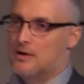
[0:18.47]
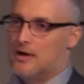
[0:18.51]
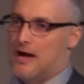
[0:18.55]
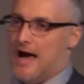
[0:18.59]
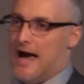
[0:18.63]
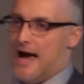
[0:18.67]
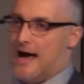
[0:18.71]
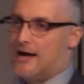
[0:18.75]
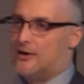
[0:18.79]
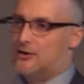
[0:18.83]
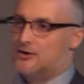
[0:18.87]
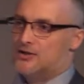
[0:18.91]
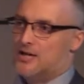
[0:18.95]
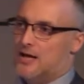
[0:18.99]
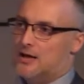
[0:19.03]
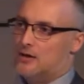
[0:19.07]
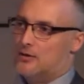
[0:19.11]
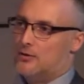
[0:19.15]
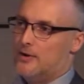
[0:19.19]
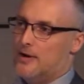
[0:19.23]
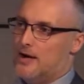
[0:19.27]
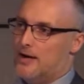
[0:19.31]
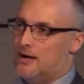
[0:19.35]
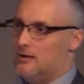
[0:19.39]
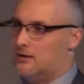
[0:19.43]
add or take
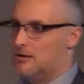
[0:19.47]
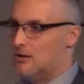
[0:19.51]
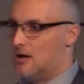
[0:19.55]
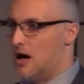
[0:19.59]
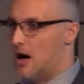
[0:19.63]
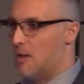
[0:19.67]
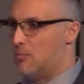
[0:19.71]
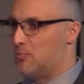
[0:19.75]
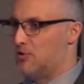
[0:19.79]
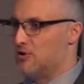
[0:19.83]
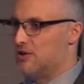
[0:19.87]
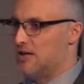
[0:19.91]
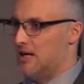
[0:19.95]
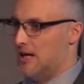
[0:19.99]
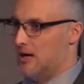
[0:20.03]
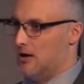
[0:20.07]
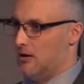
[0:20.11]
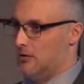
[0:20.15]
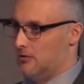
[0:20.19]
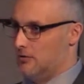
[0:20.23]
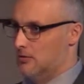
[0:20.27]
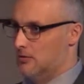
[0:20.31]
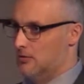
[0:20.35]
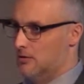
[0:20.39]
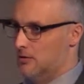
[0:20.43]
away, up or
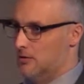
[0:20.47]
down?